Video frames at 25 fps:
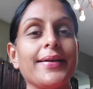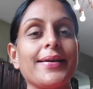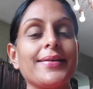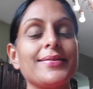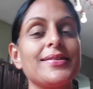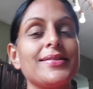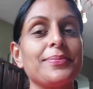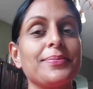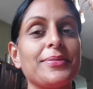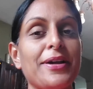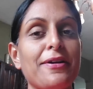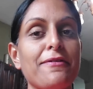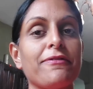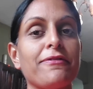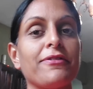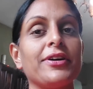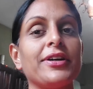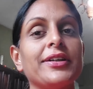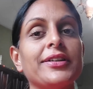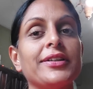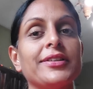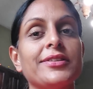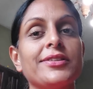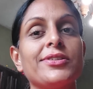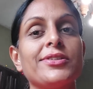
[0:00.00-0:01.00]
And to my
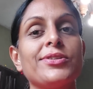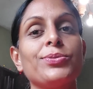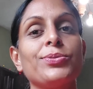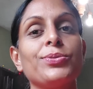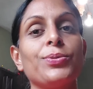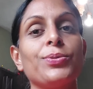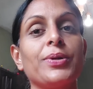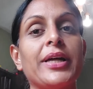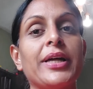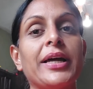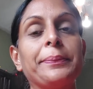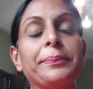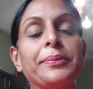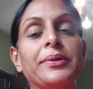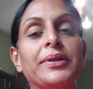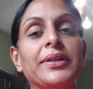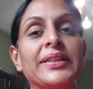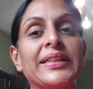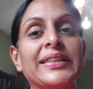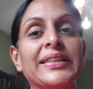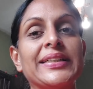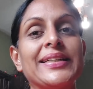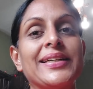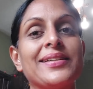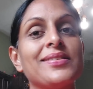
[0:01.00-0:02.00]
friends who don't like
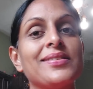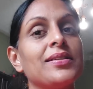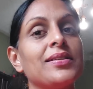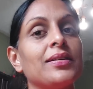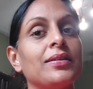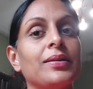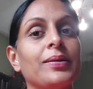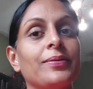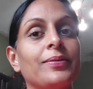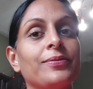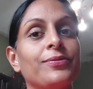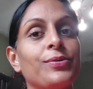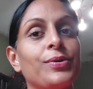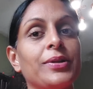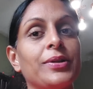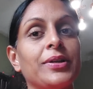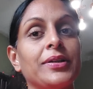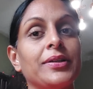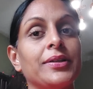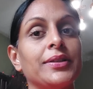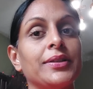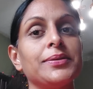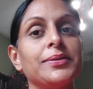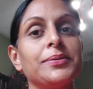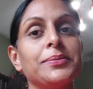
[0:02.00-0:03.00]
pumpkin, I still love all
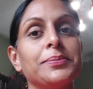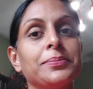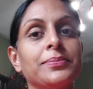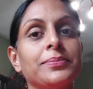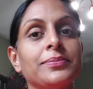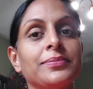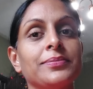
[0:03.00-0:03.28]
your